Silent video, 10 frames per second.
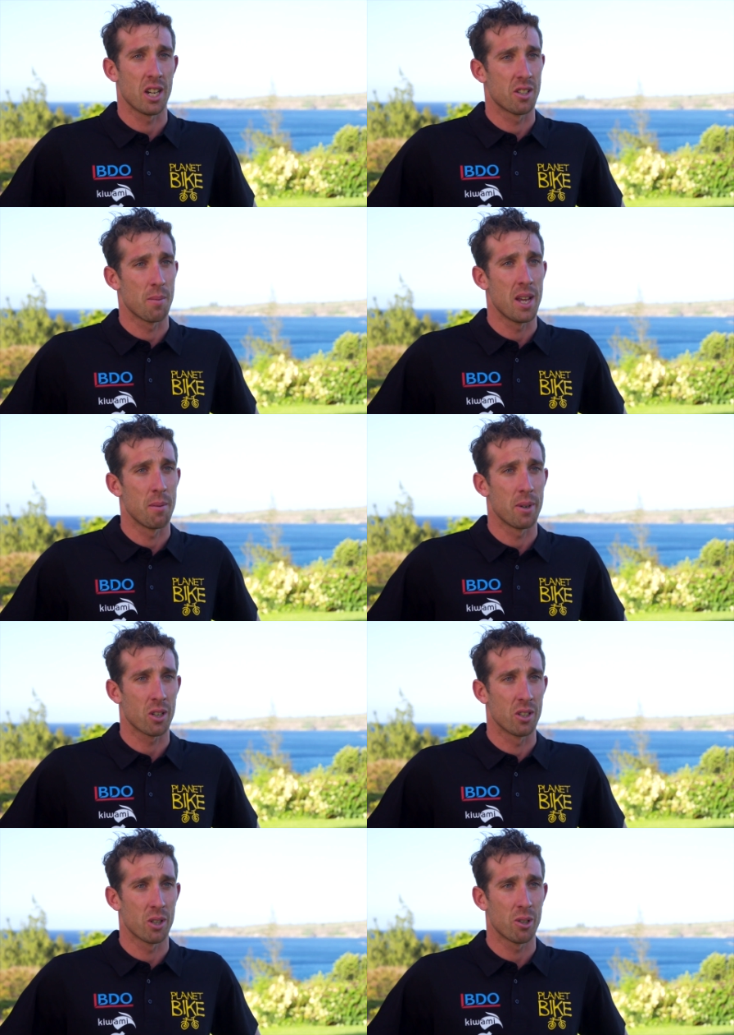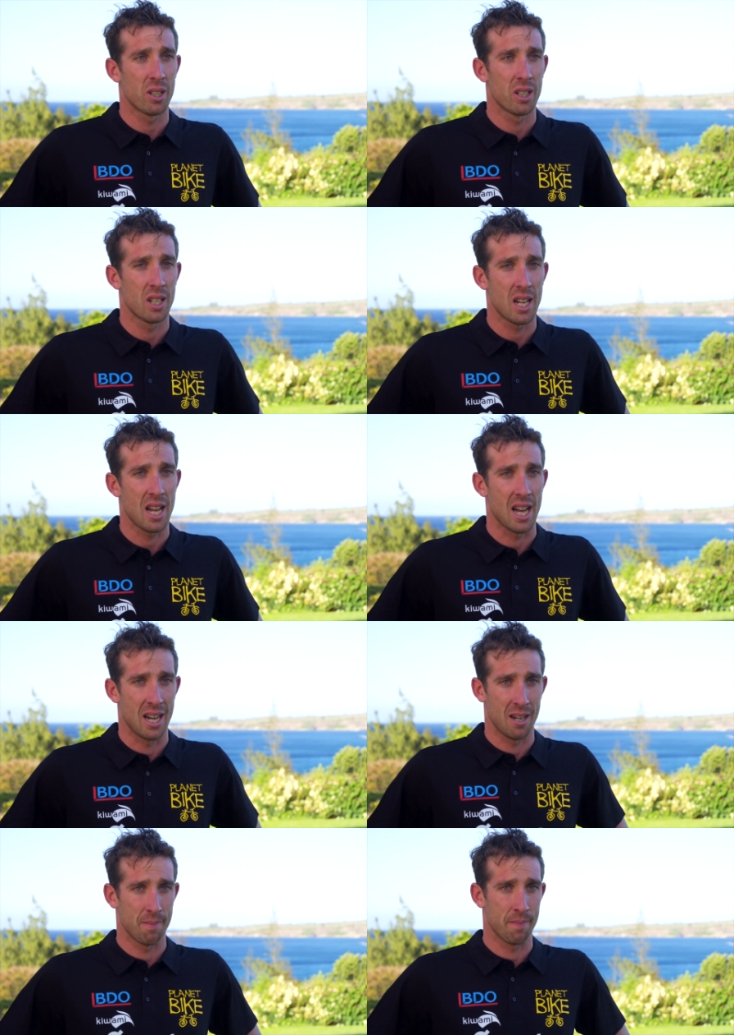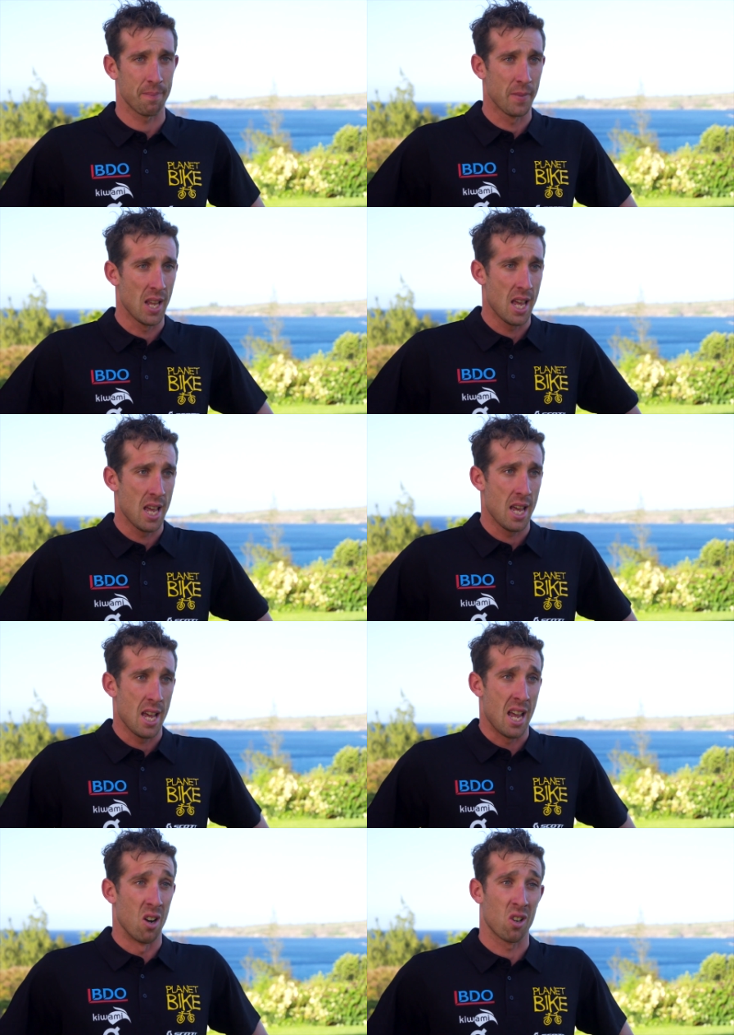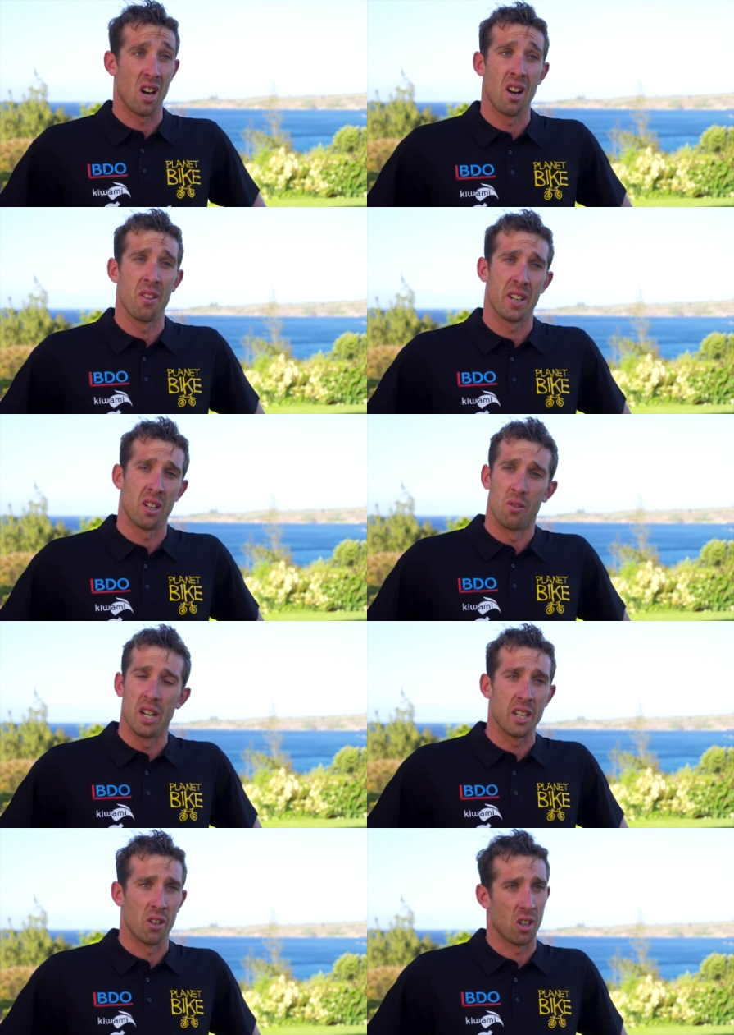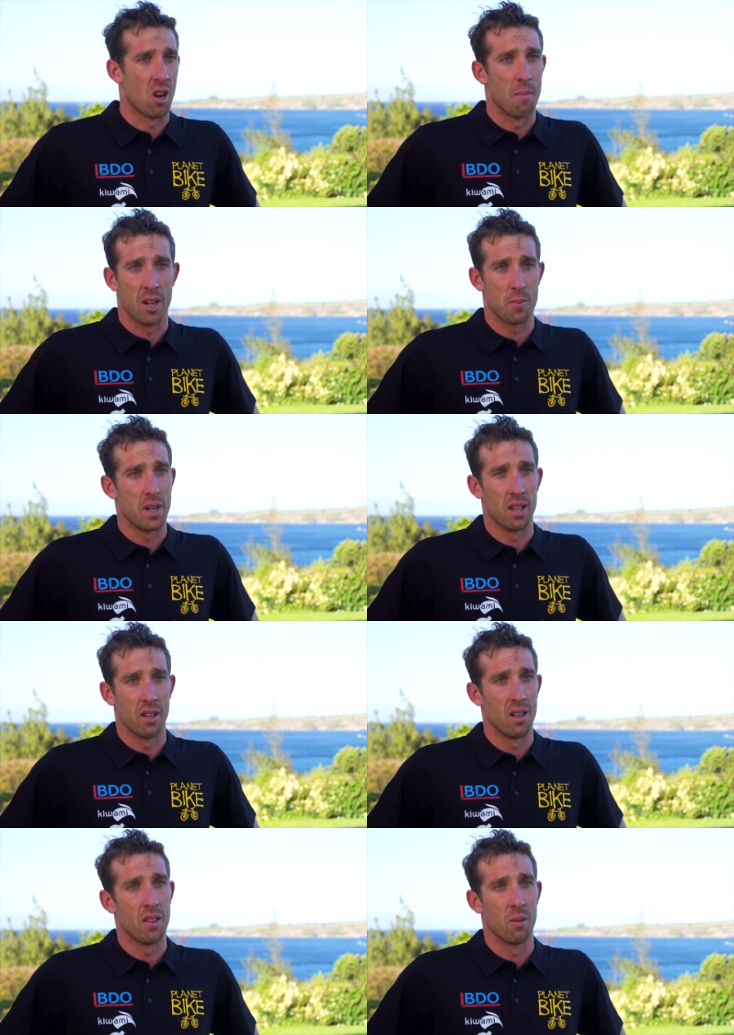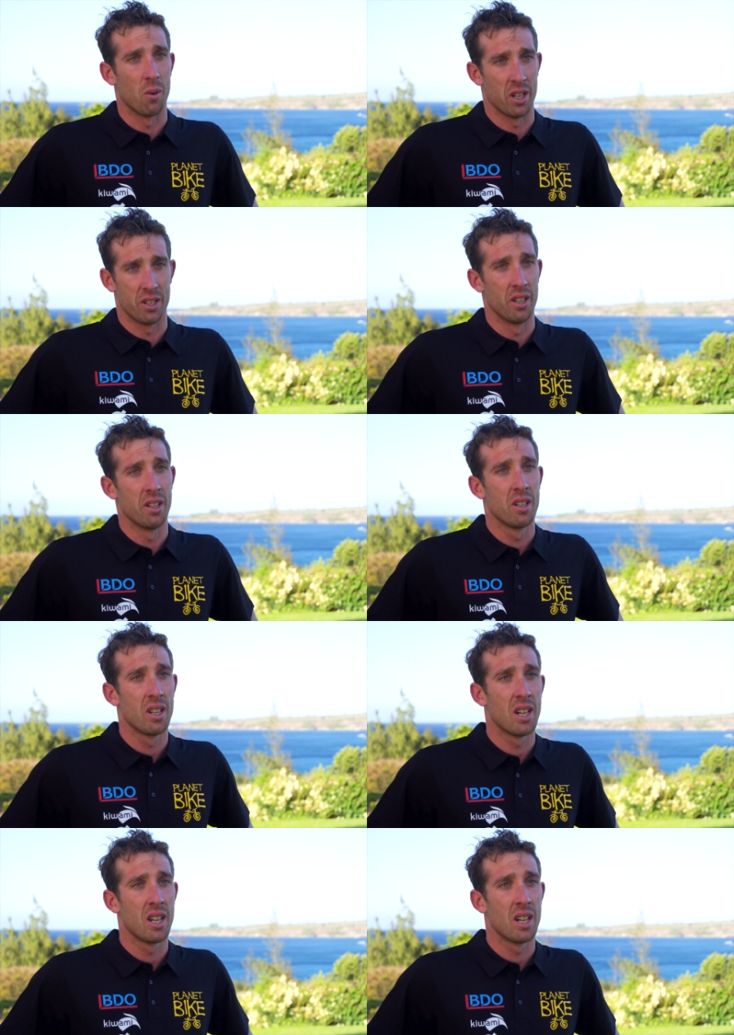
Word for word: chase the Pan American Tour. Um, and look, I don't think it really could have gone much better than, than what it did.